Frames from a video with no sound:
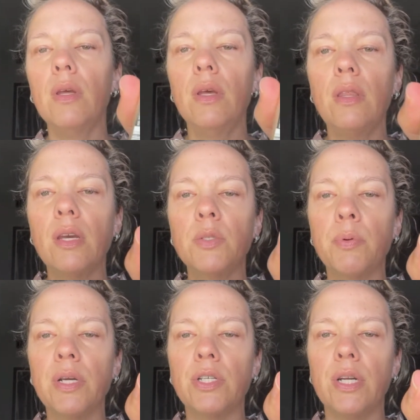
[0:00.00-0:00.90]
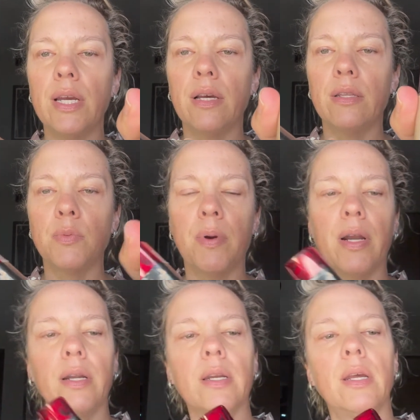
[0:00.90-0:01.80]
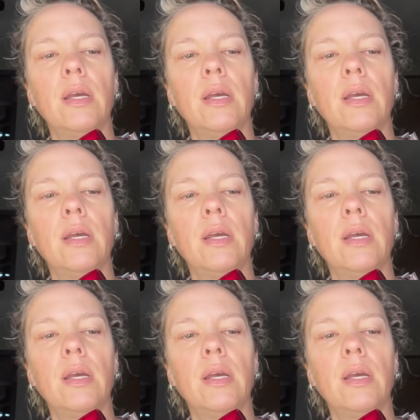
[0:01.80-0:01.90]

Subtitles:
the expiration date on this product